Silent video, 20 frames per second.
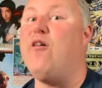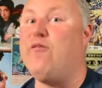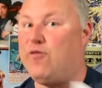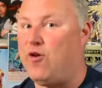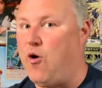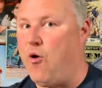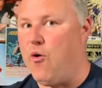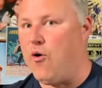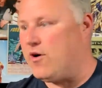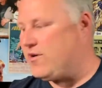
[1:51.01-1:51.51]
of
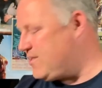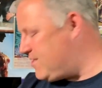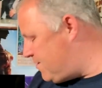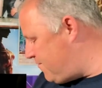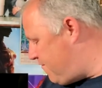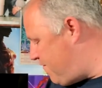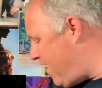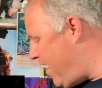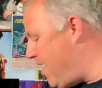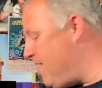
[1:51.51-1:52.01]
course, the
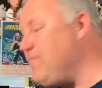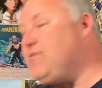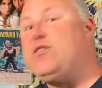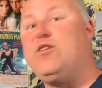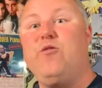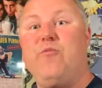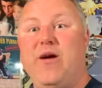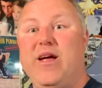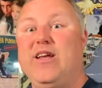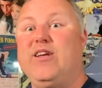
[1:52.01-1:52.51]
famed
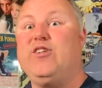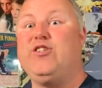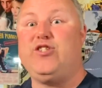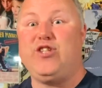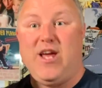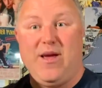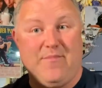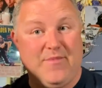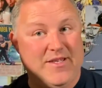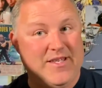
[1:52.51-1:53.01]
Louise
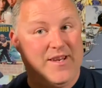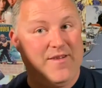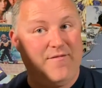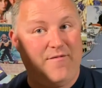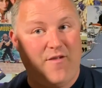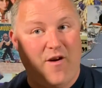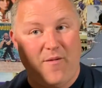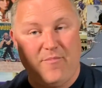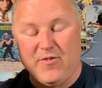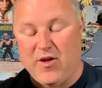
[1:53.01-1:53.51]
Jameson
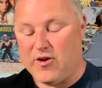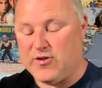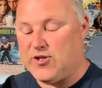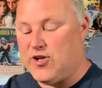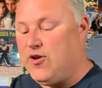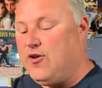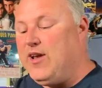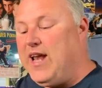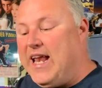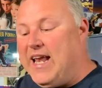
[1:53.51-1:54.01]
from
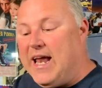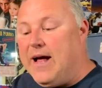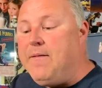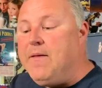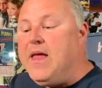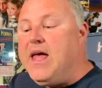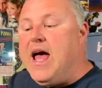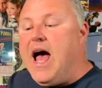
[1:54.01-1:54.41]
Doctor Who, Leela,